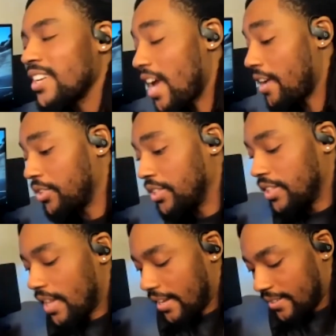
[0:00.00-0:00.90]
I really
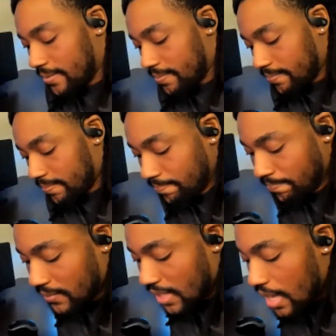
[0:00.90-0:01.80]
like
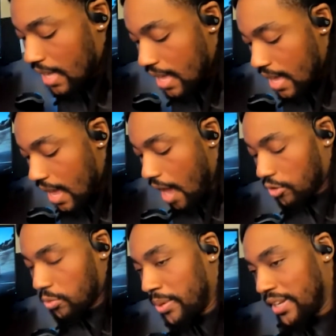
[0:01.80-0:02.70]
how
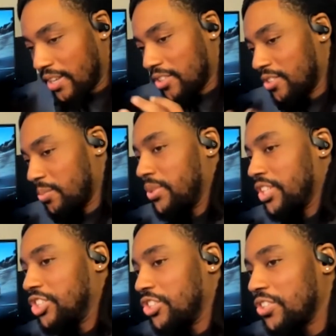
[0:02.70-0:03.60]
you painted us a
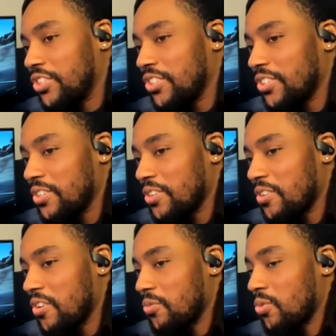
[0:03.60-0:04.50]
picture
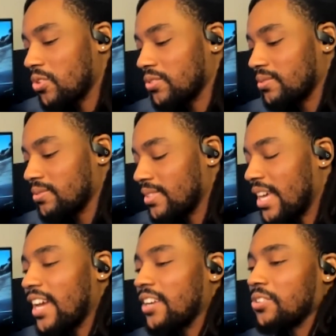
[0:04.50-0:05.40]
of what
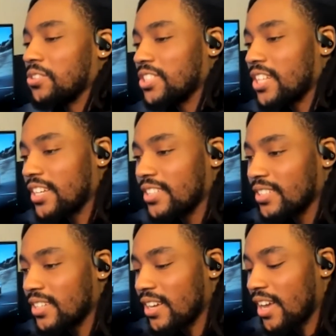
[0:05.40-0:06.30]
that kind of looks like.
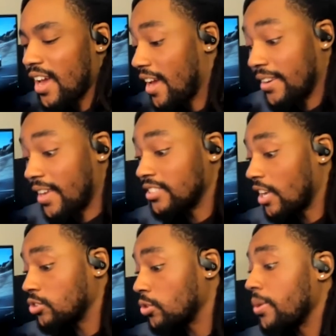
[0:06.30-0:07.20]
And that
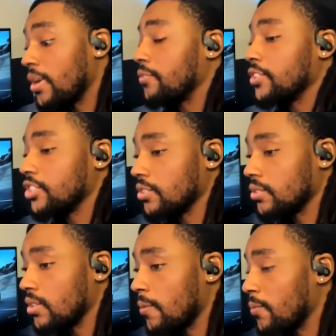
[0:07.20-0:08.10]
sounds so
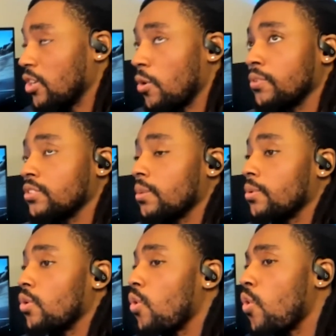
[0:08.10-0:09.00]
beneficial. It opens up
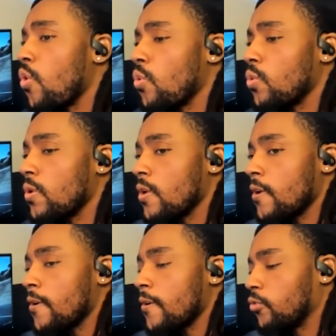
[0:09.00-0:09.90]
a whole
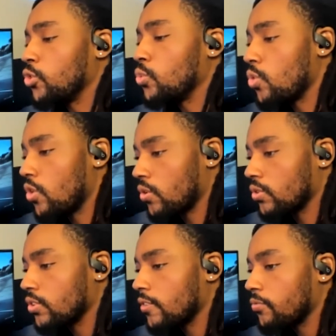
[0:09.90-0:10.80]
new
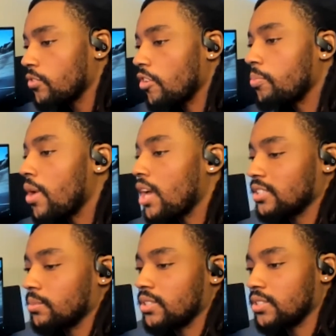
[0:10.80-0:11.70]
world of
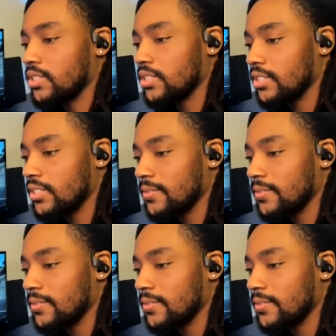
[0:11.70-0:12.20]
possibilities.